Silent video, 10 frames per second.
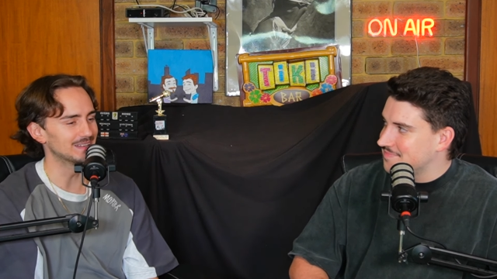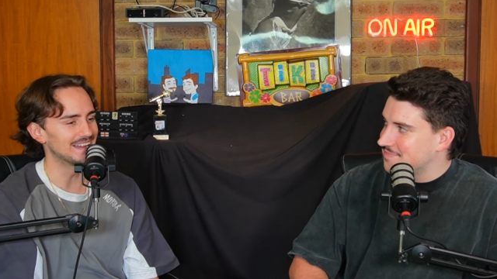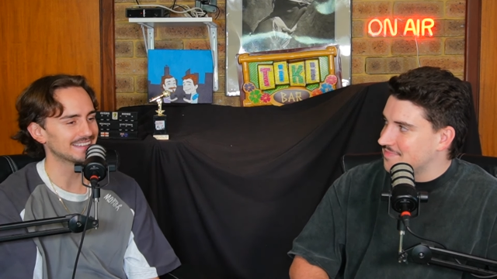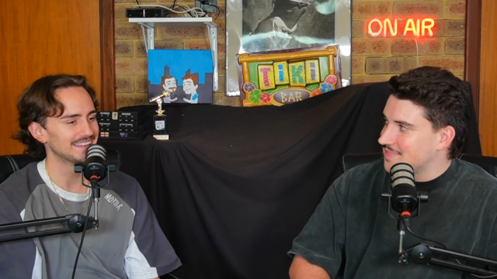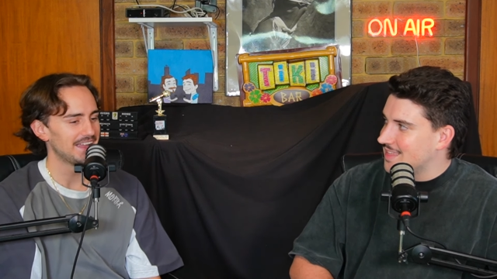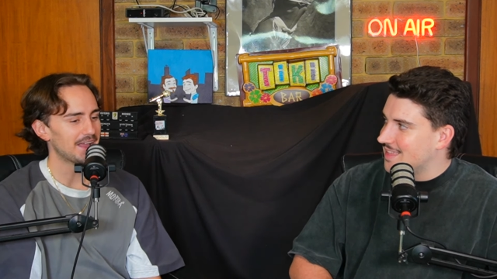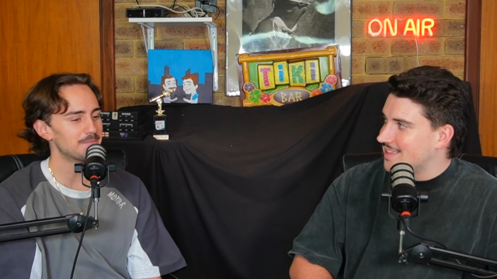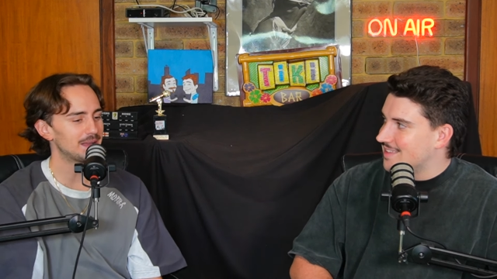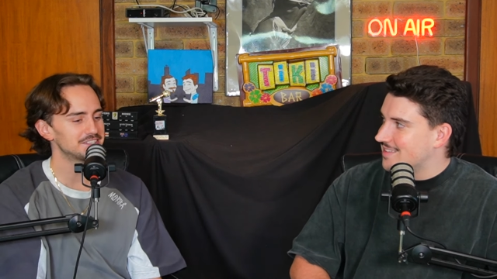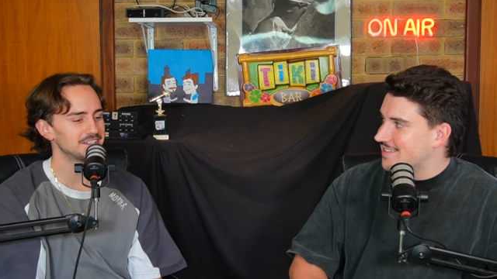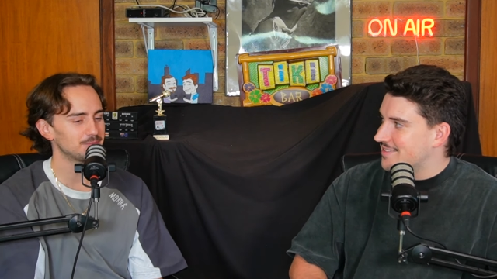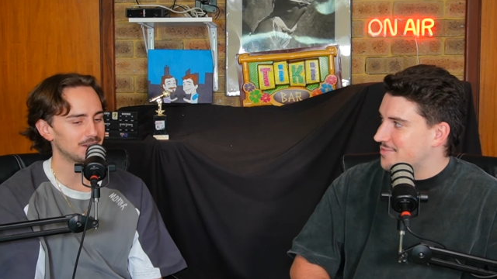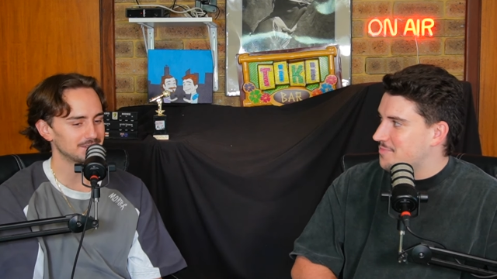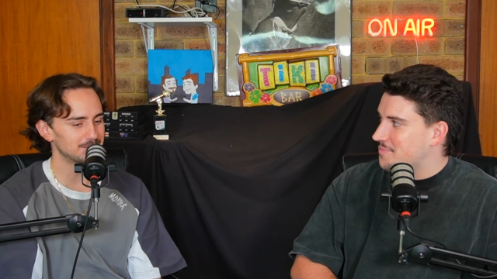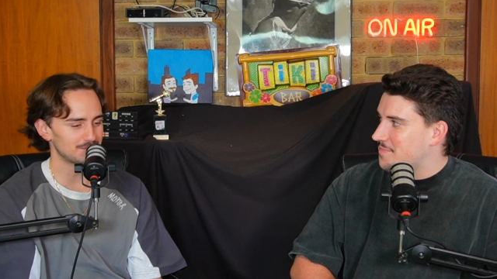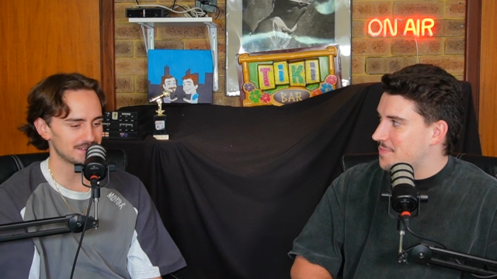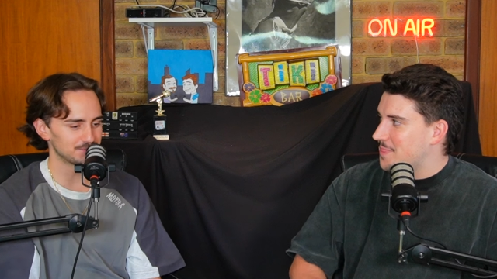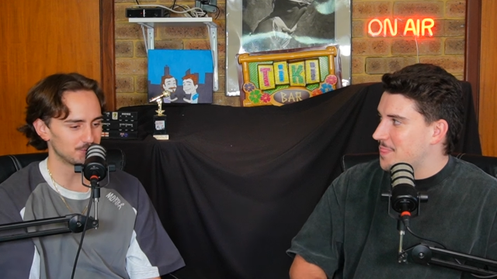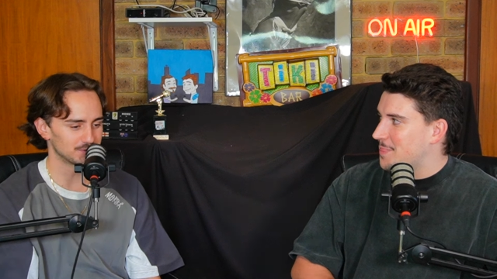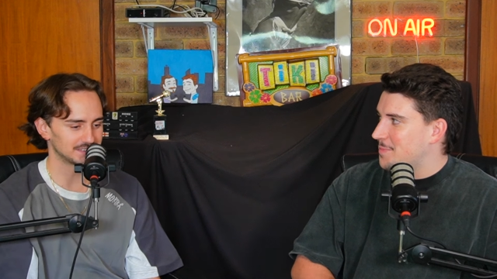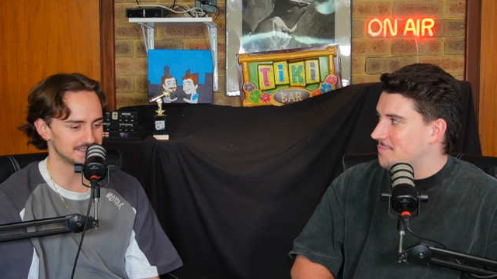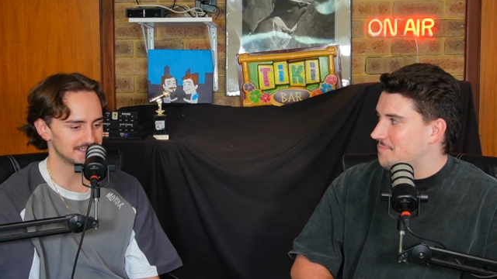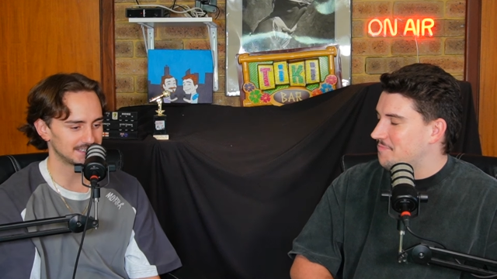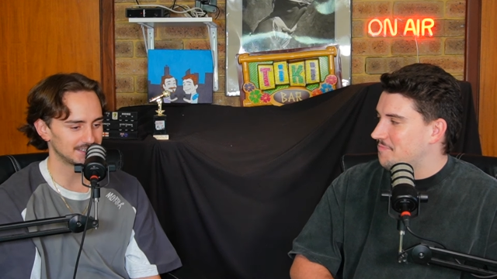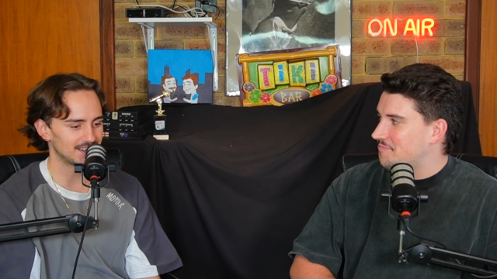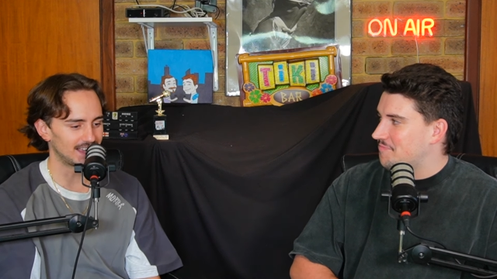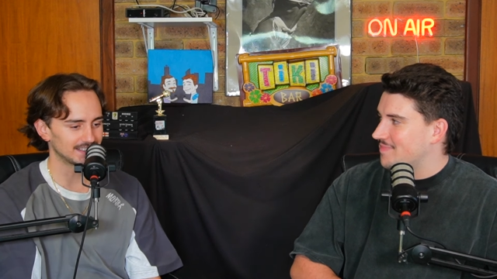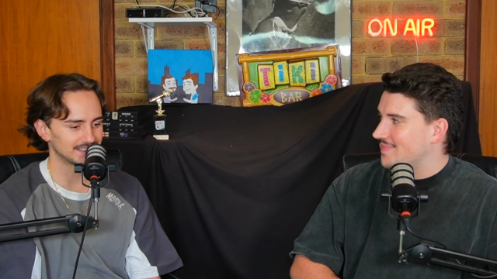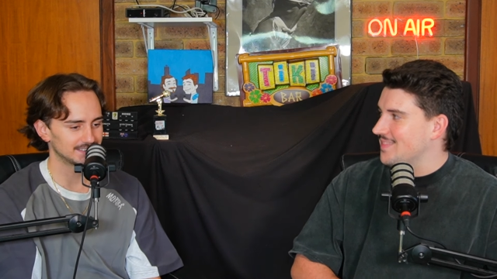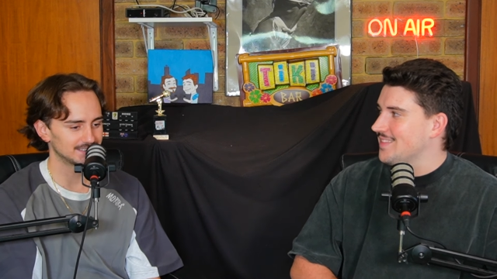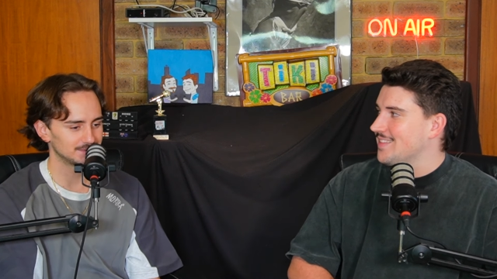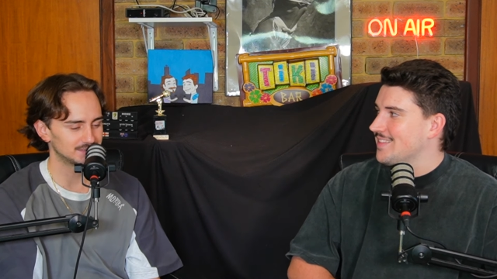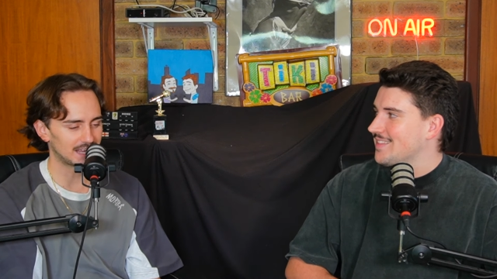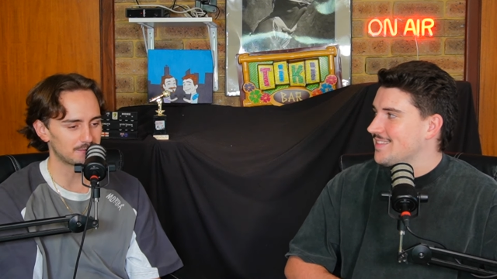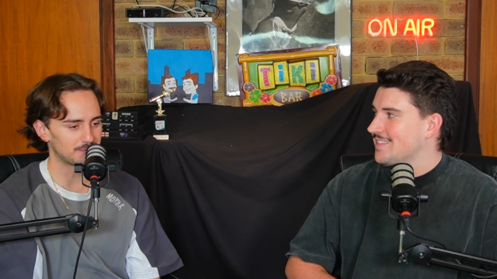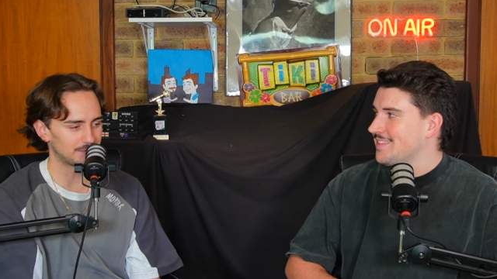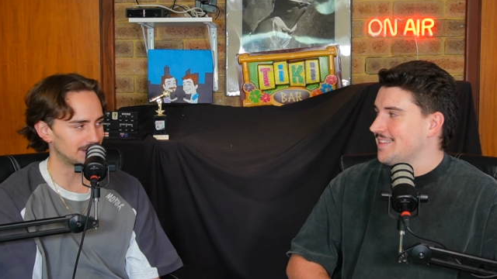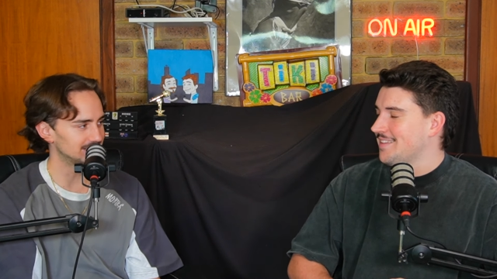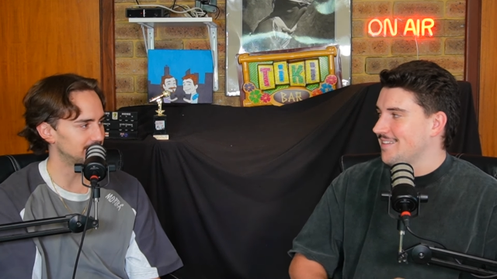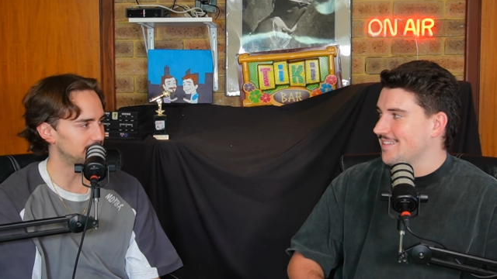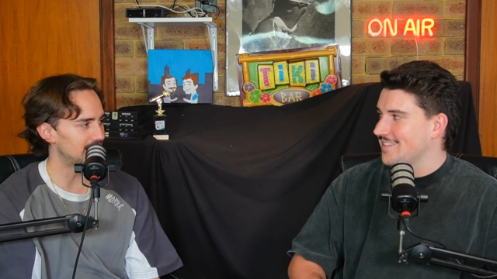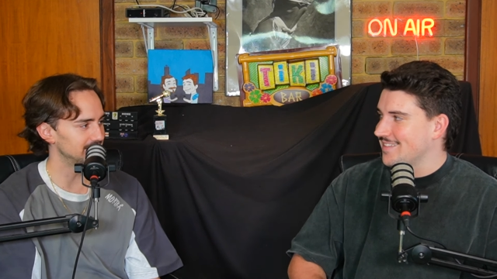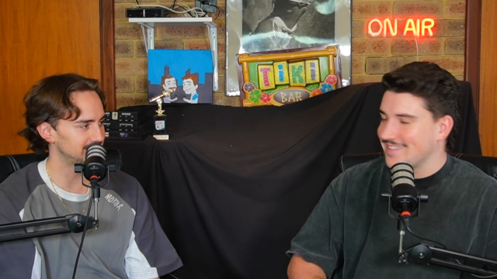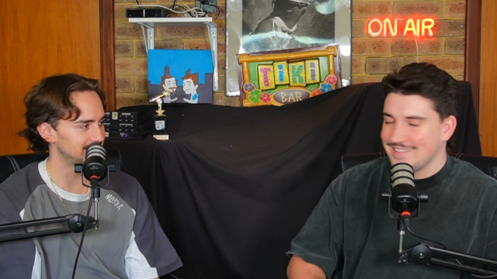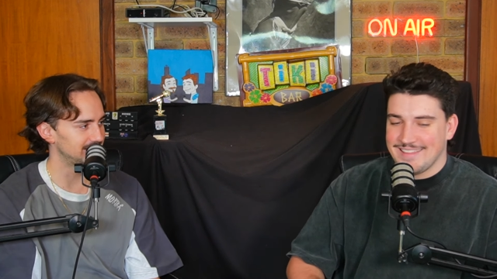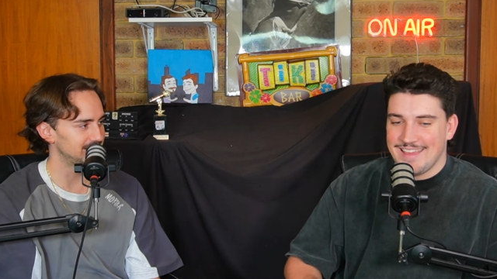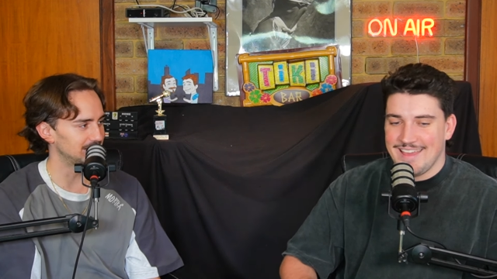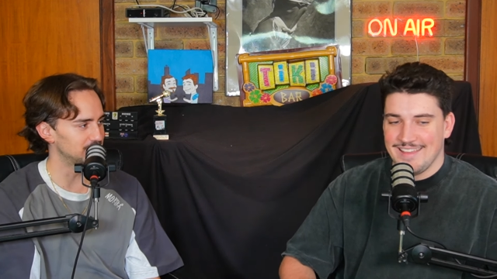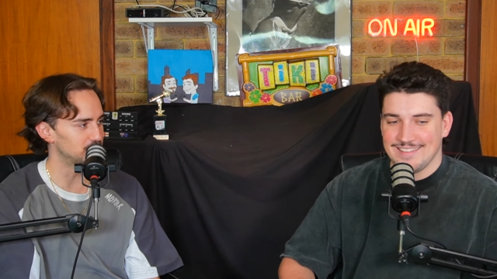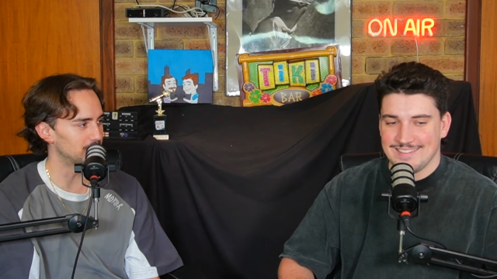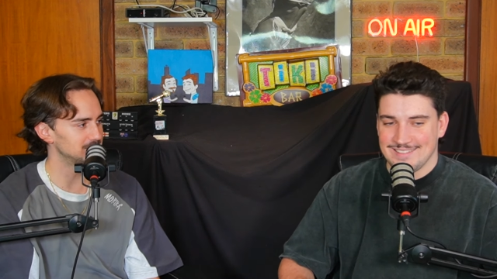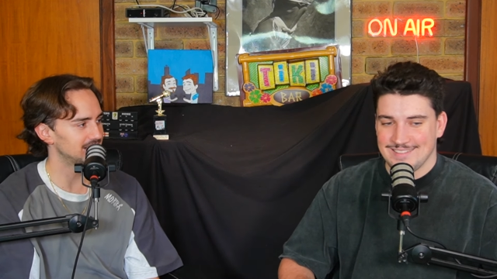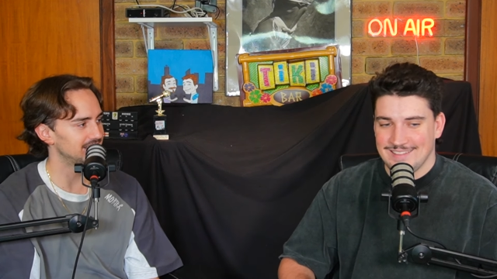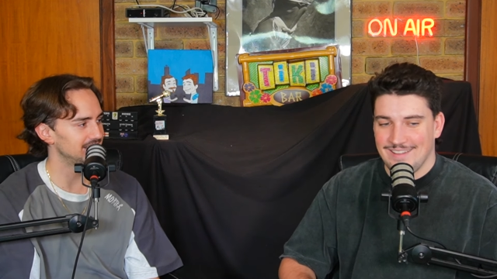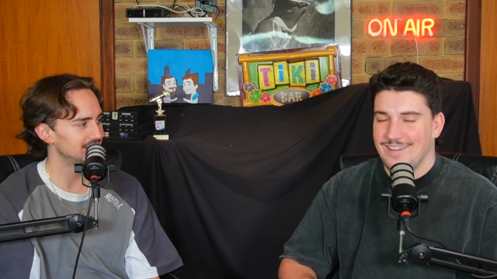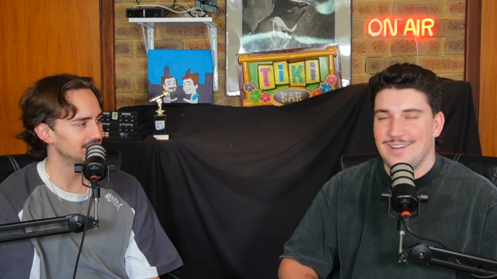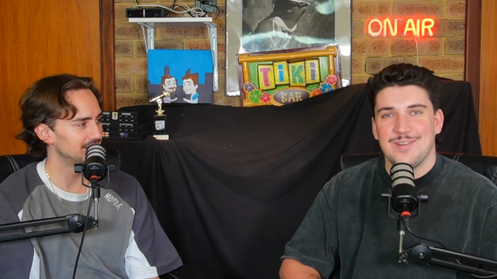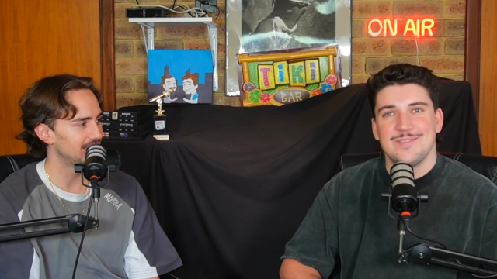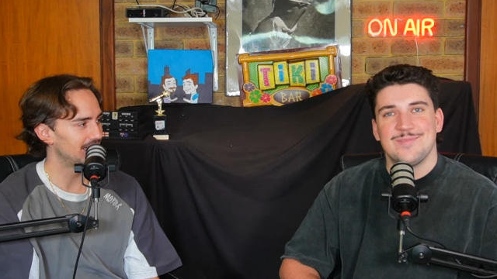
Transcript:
Speaker 1: Like, imagine one of the boys walked into like, say when we went to varsity yeah. in a drop tee. Oh, it